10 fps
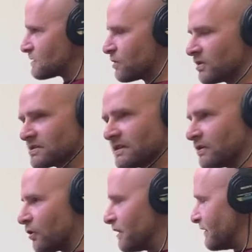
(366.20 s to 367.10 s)
be honest, I didn't
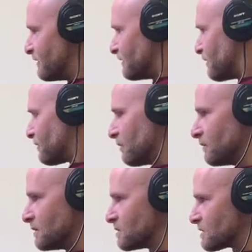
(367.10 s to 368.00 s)
know anything different.
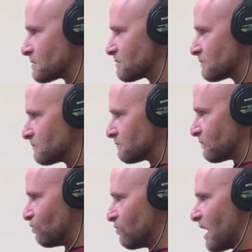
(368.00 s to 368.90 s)
You just
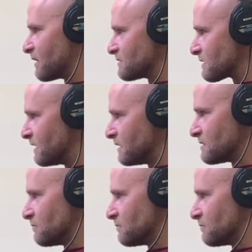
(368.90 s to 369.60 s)
ran as kids, you